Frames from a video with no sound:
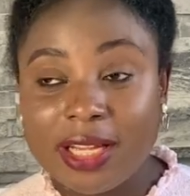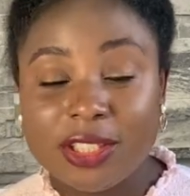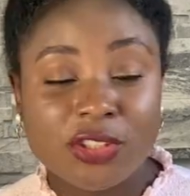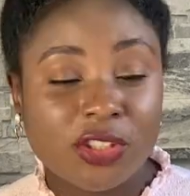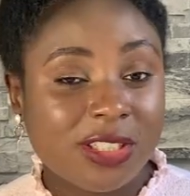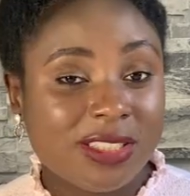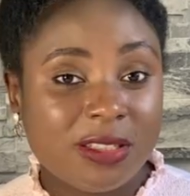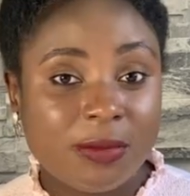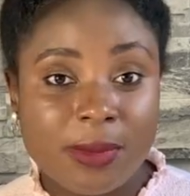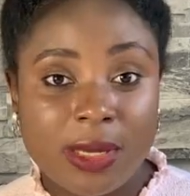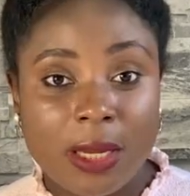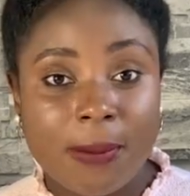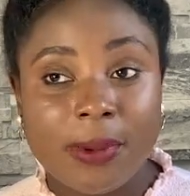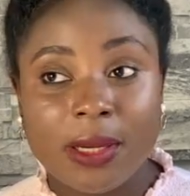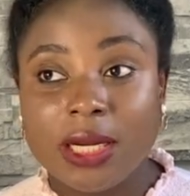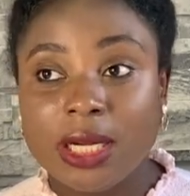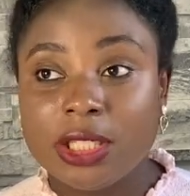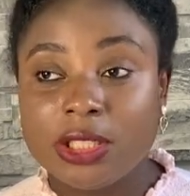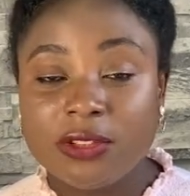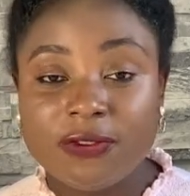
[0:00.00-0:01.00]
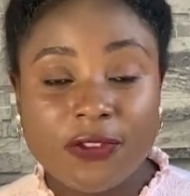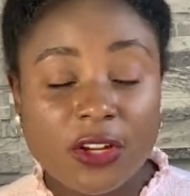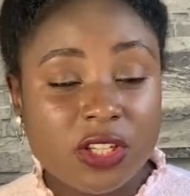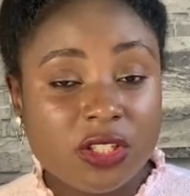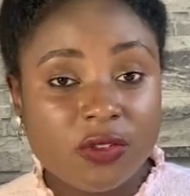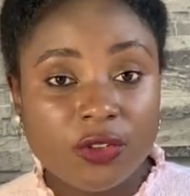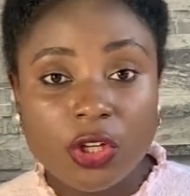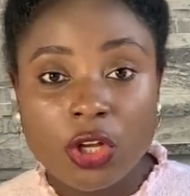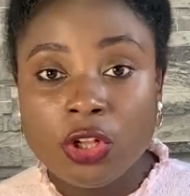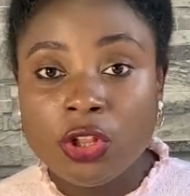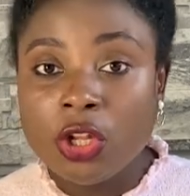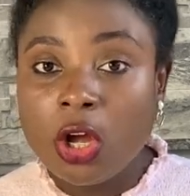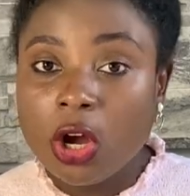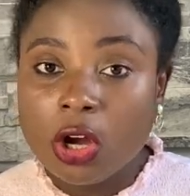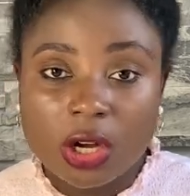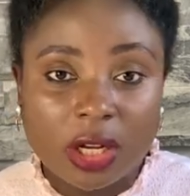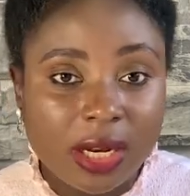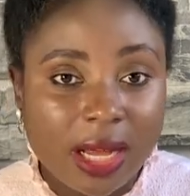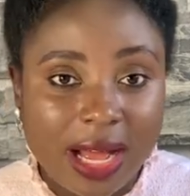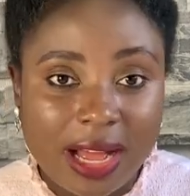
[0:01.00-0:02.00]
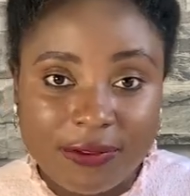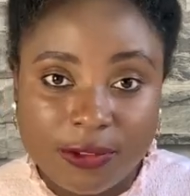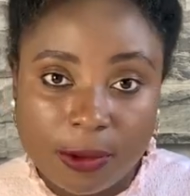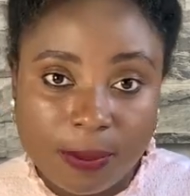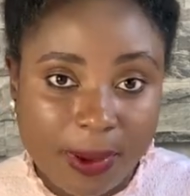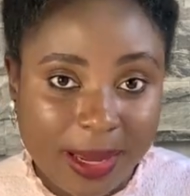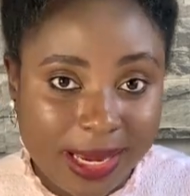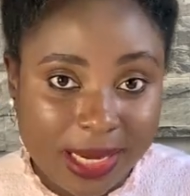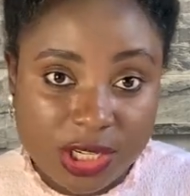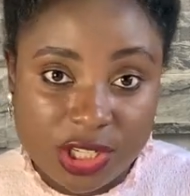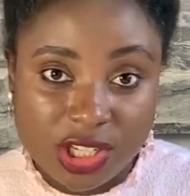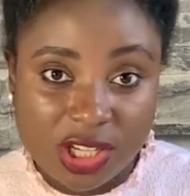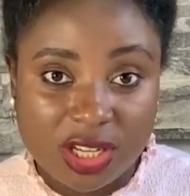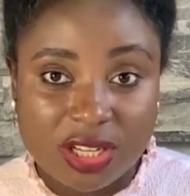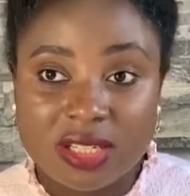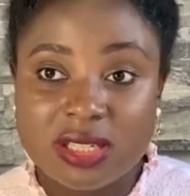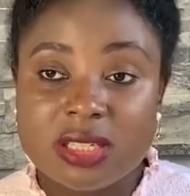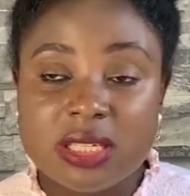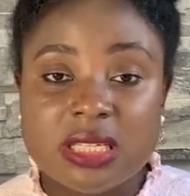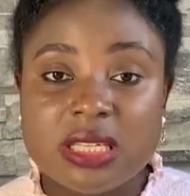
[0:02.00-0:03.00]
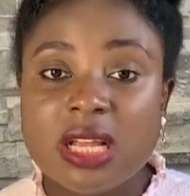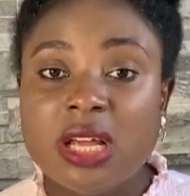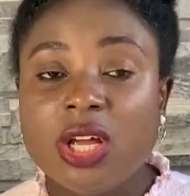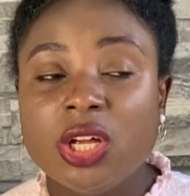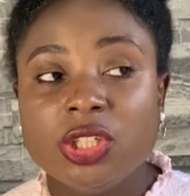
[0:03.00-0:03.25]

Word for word: trust me, because first of all, you're not going to have the patience